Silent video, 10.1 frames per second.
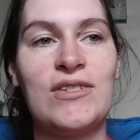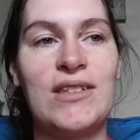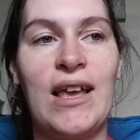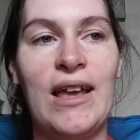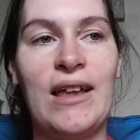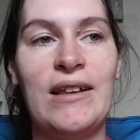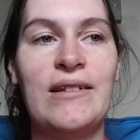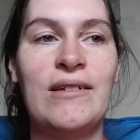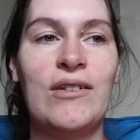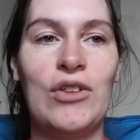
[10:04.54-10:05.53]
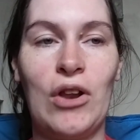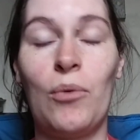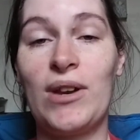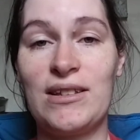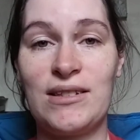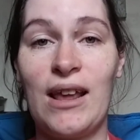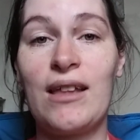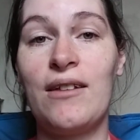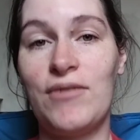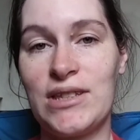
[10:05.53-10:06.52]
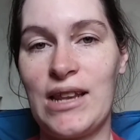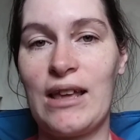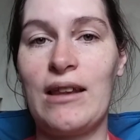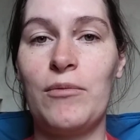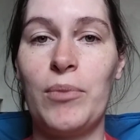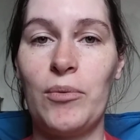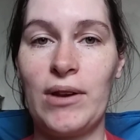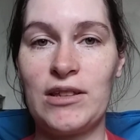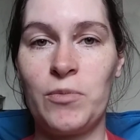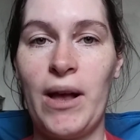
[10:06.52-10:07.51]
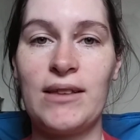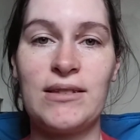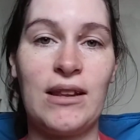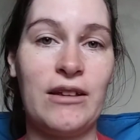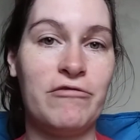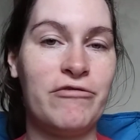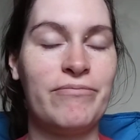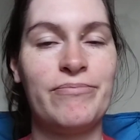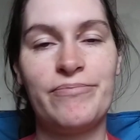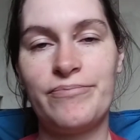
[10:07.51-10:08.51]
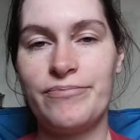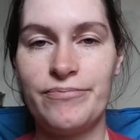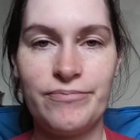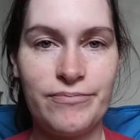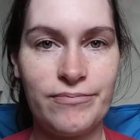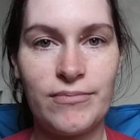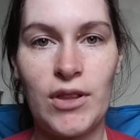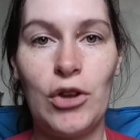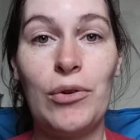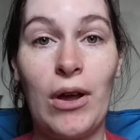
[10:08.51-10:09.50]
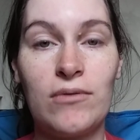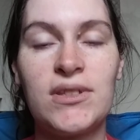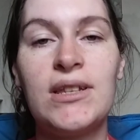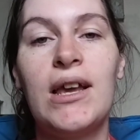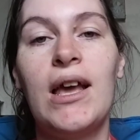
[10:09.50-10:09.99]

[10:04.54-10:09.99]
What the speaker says: said, you know, when it's negative, but when it's positive, who knows?